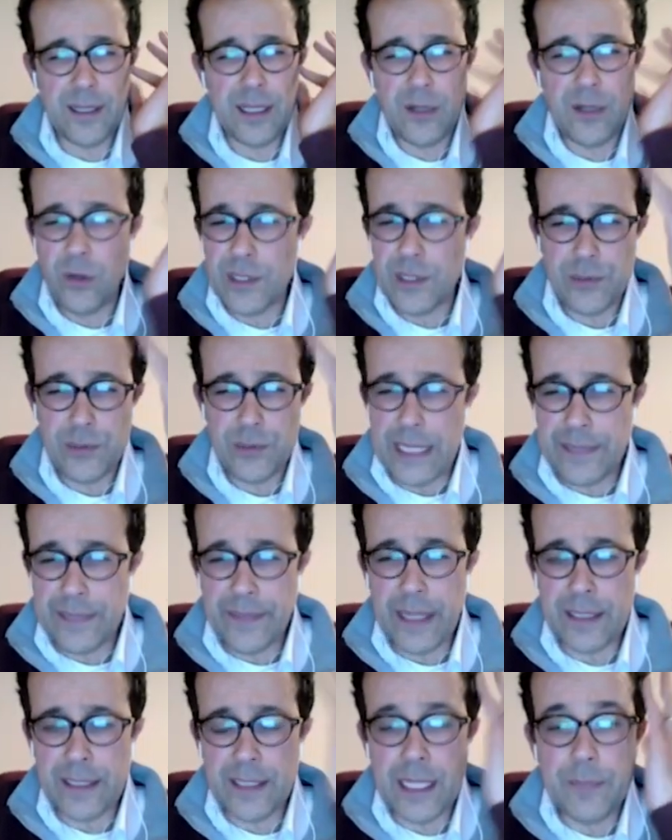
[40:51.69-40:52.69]
also at
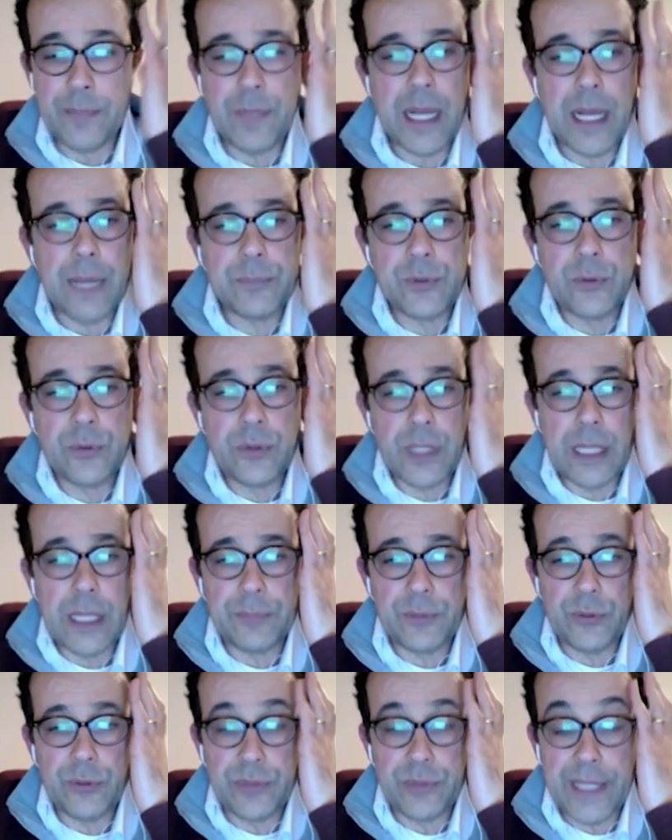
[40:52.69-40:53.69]
that time up
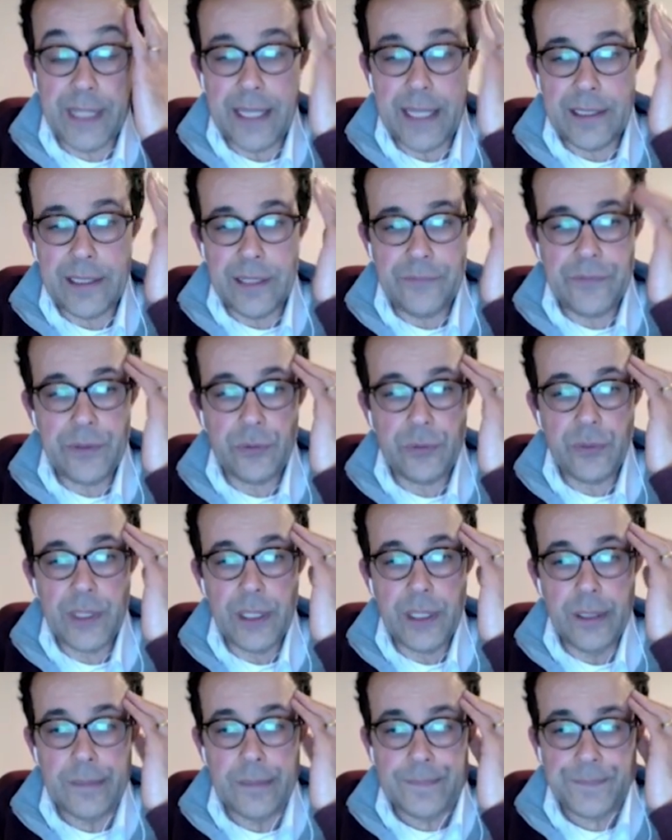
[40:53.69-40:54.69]
to date, if you
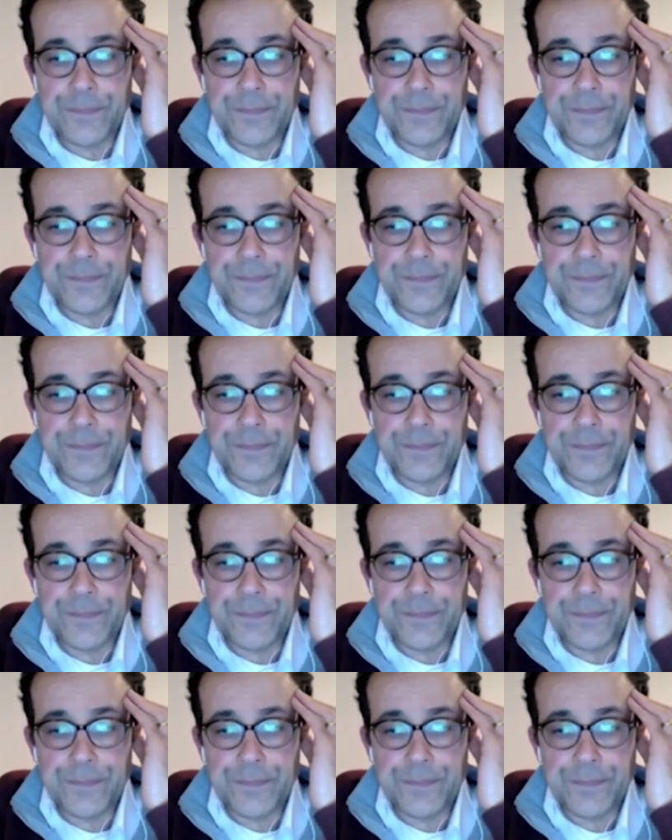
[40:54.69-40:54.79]
will.